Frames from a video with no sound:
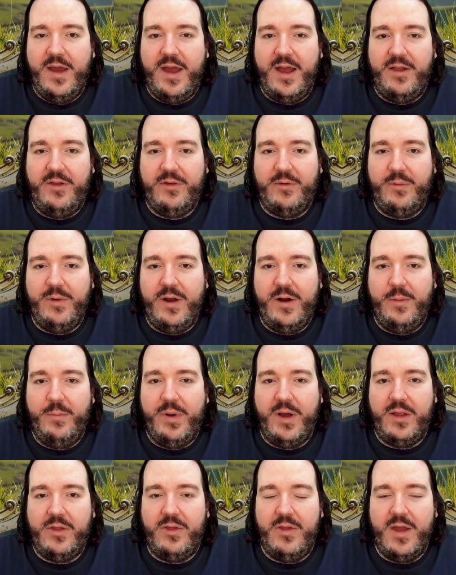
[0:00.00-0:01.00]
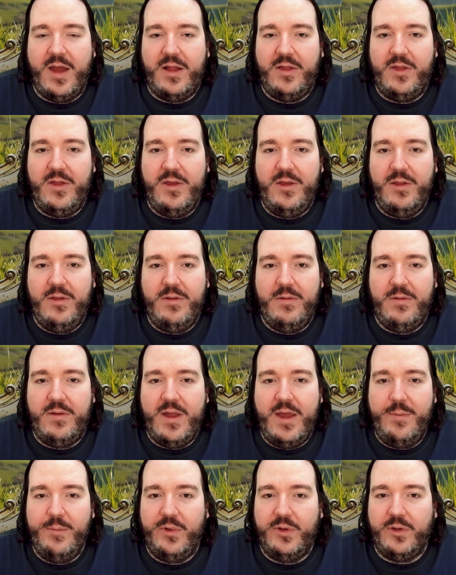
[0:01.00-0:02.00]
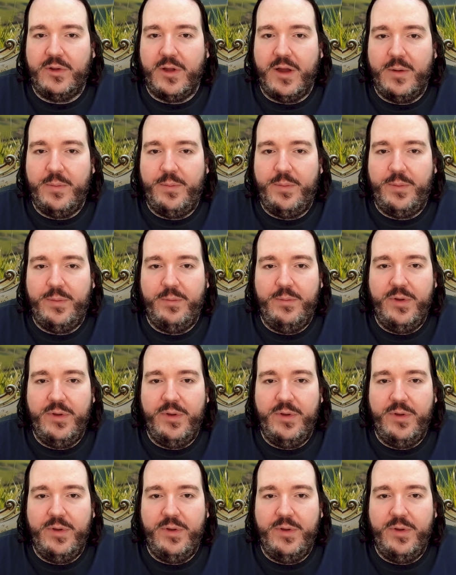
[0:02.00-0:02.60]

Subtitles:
elsewhere but not in tabletop